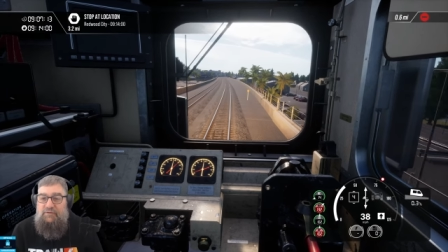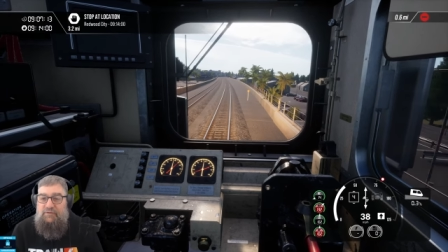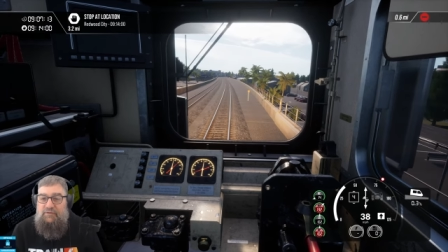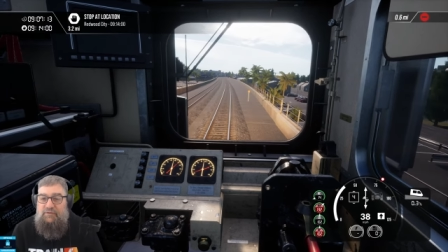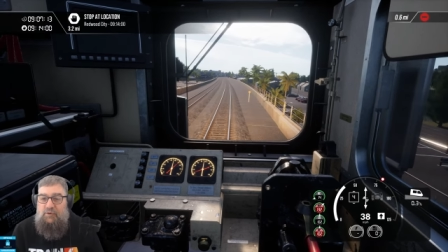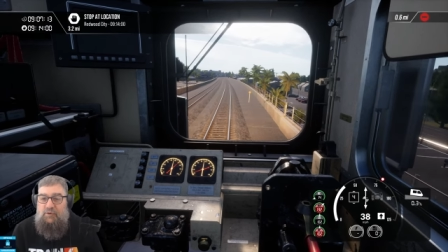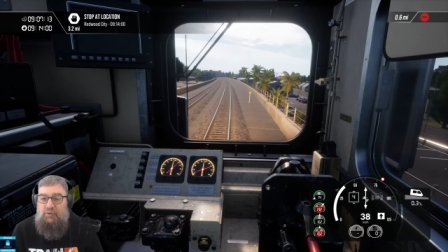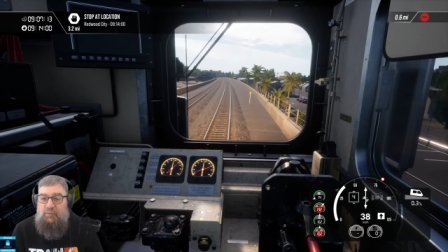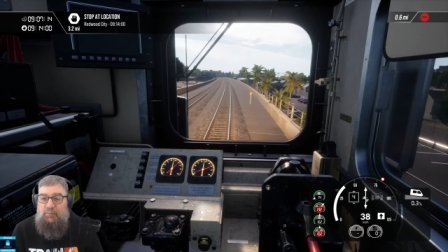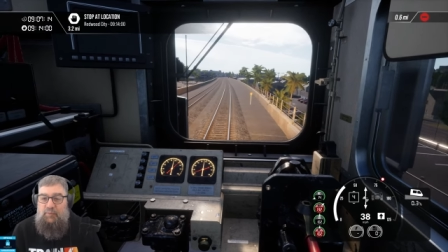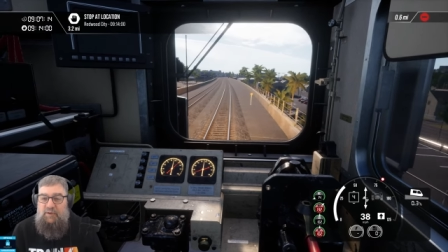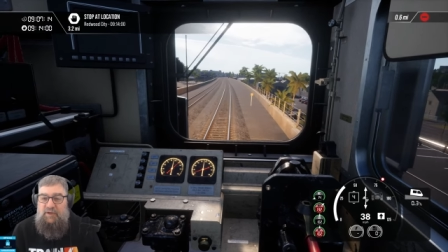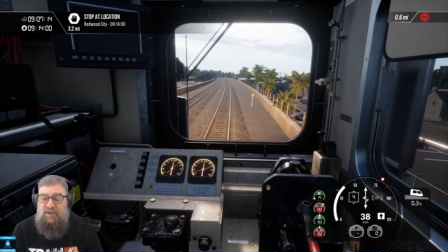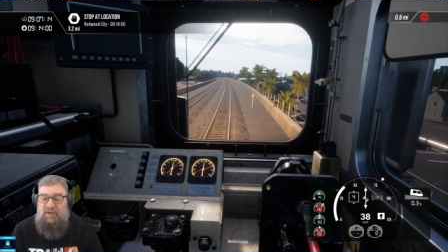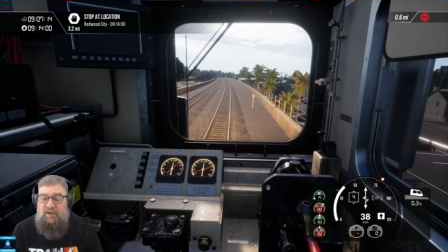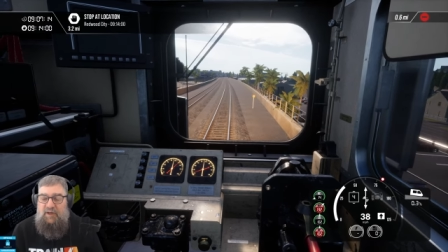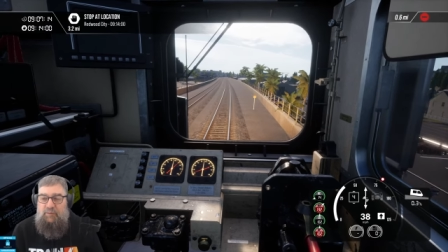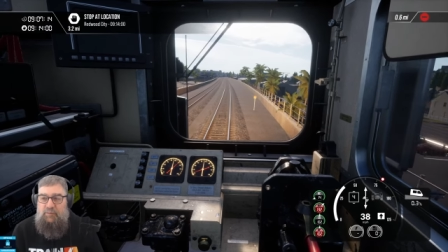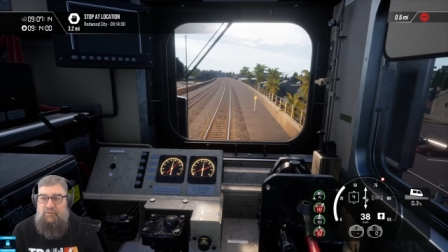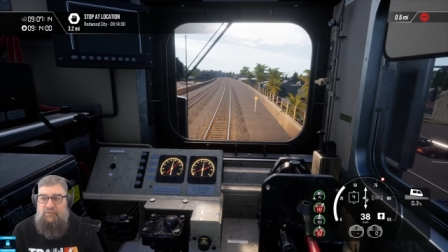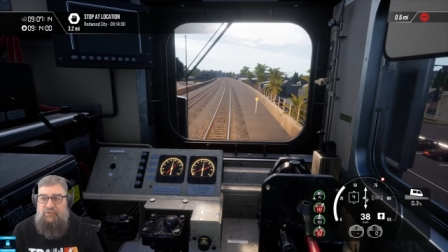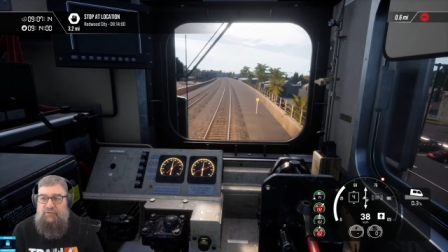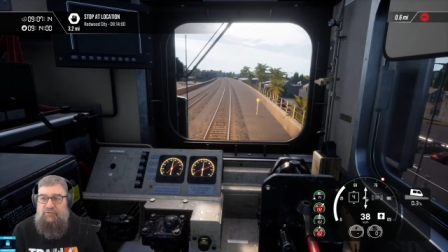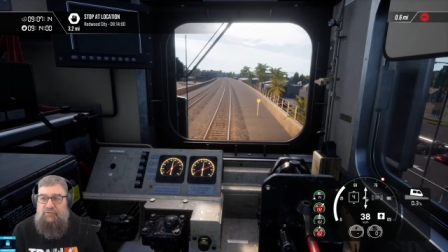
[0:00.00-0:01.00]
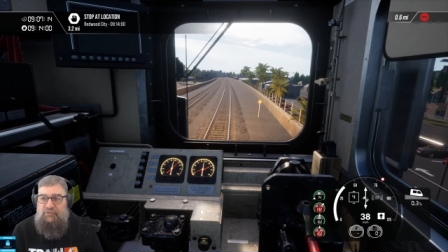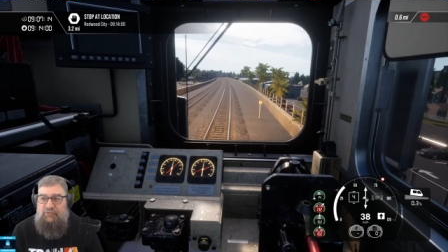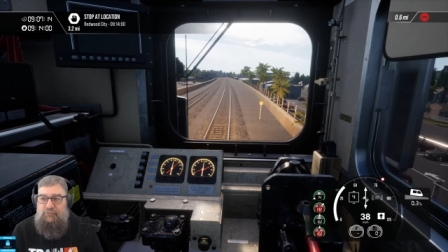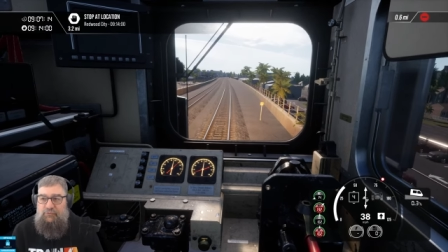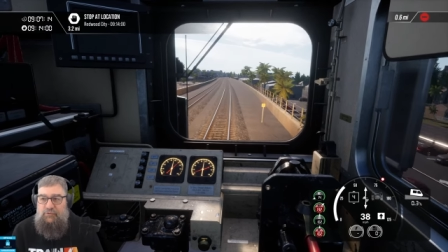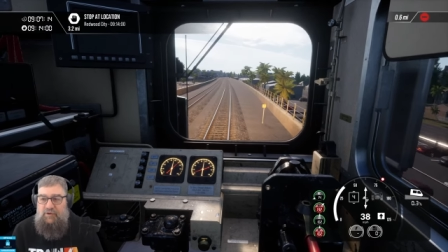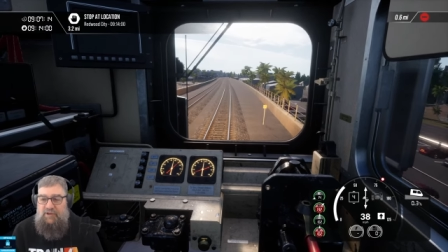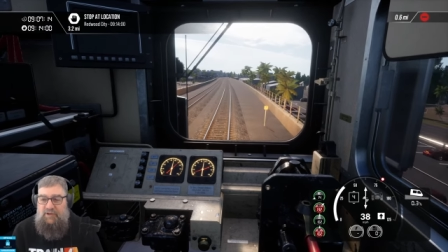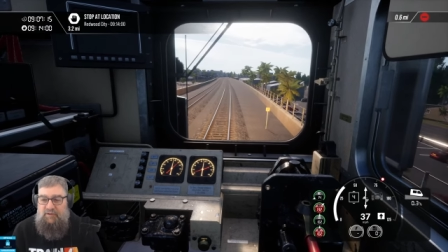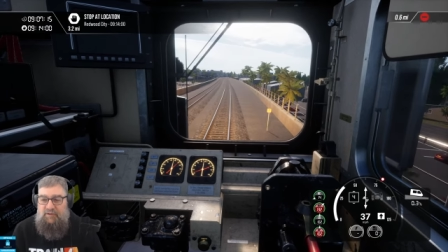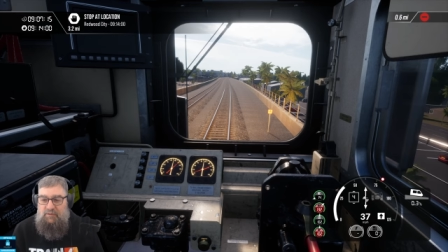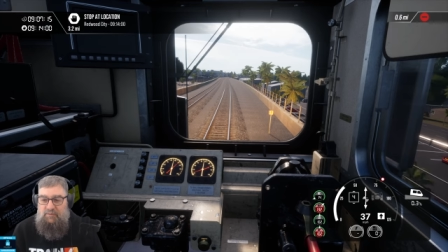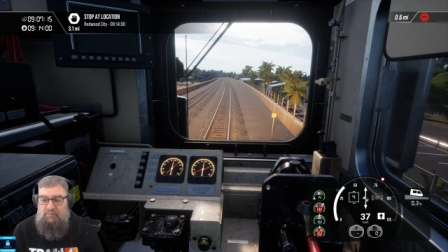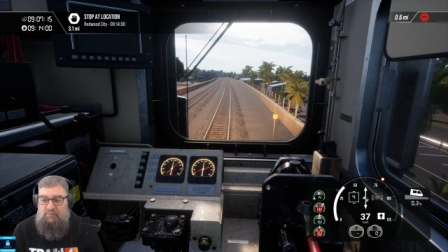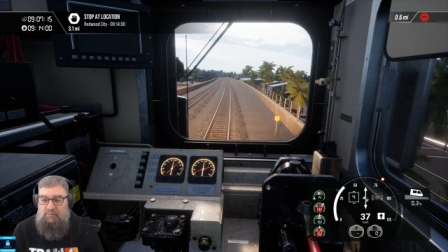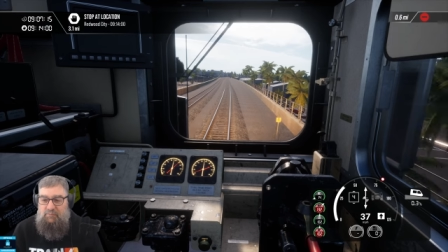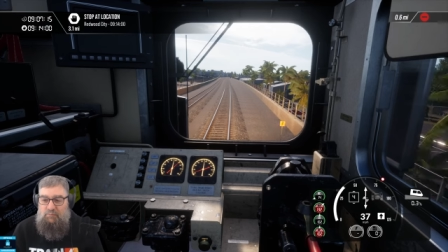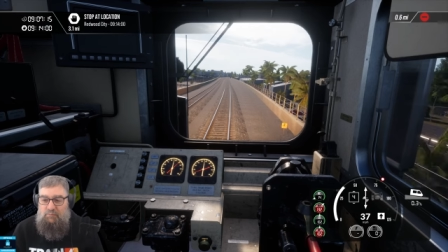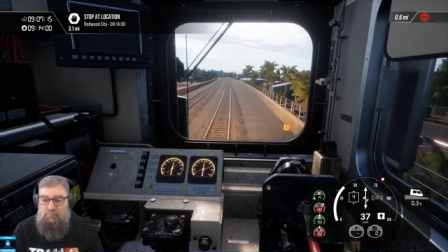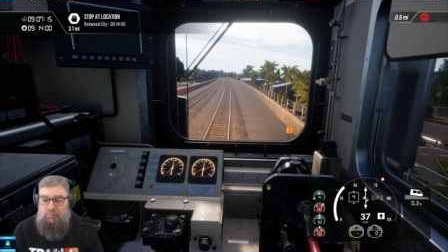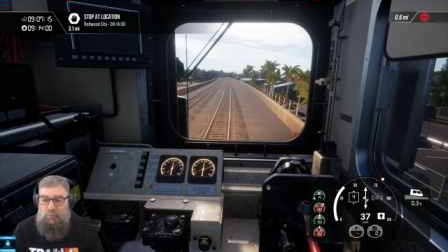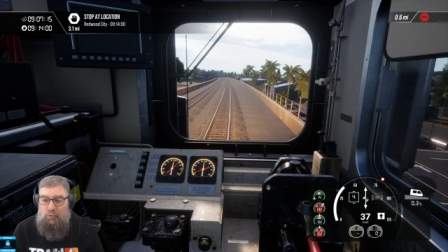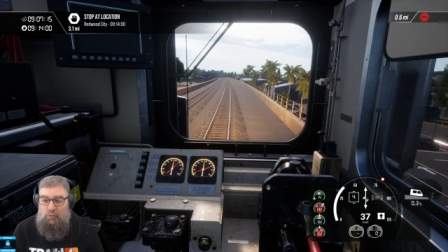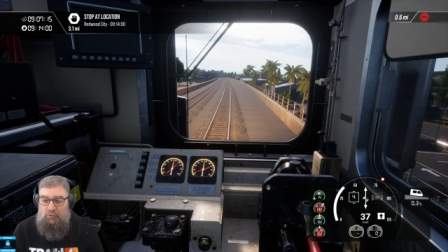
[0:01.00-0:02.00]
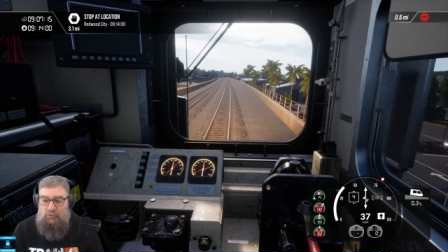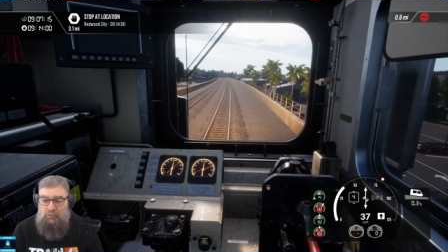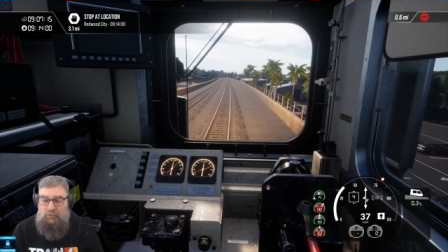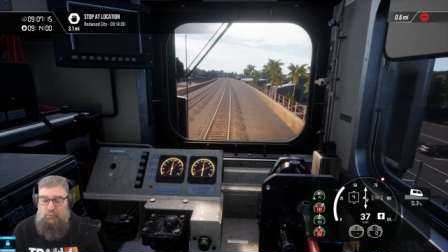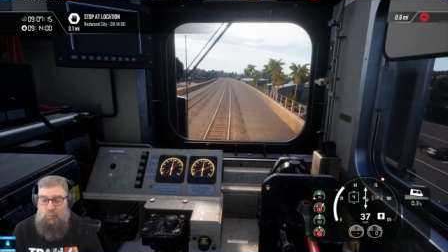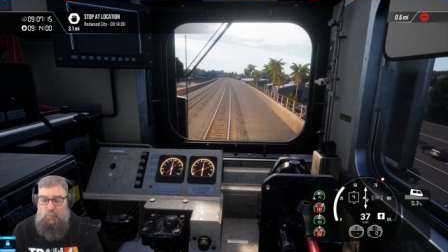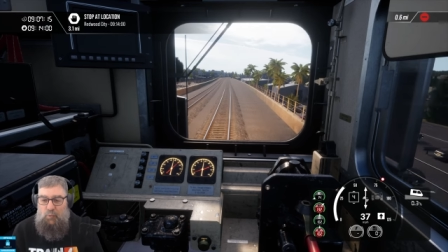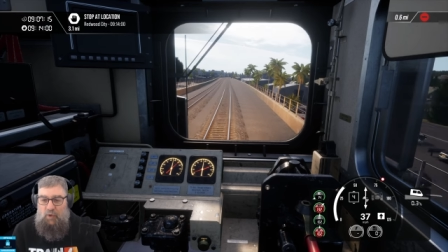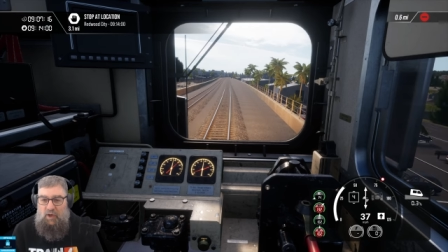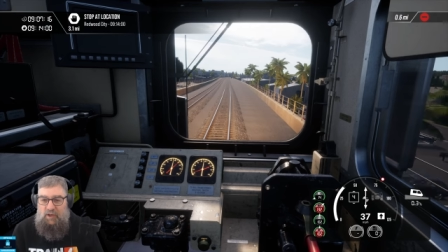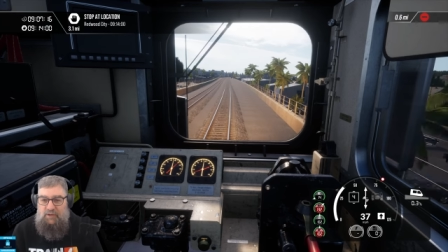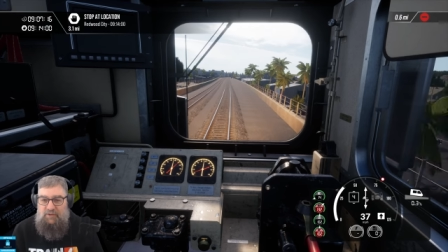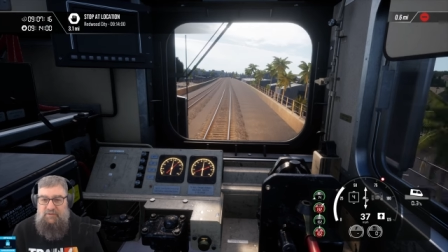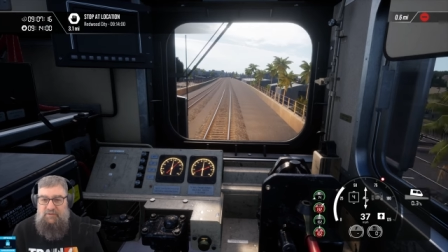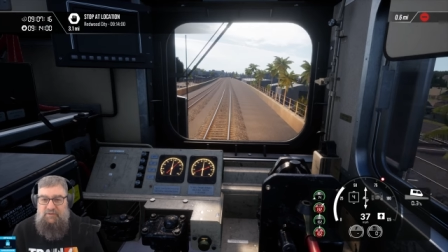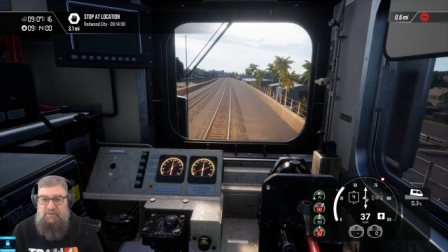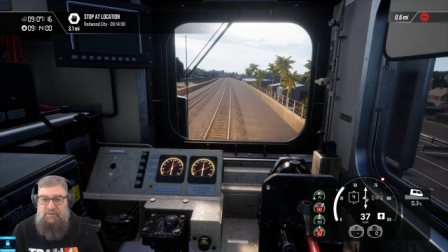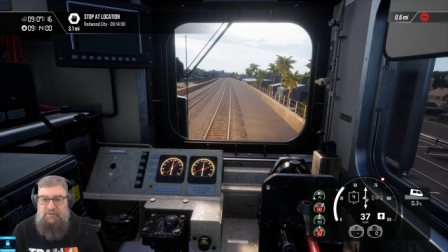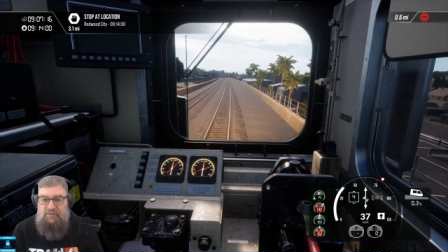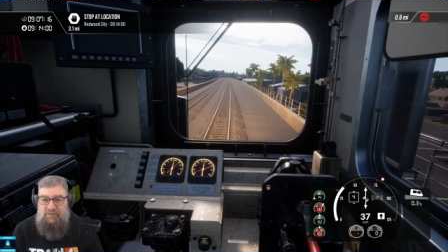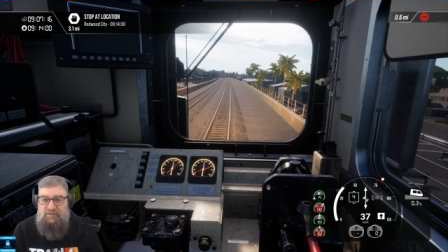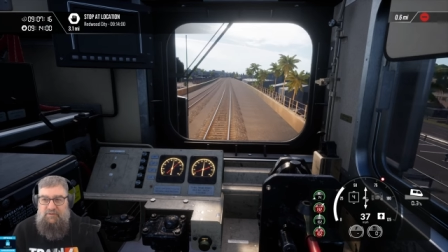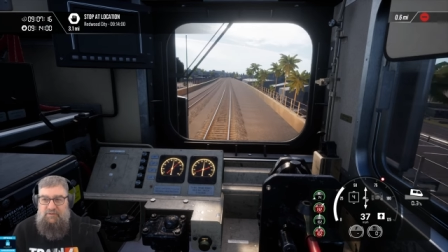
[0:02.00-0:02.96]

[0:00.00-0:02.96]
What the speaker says: So being able to string more than one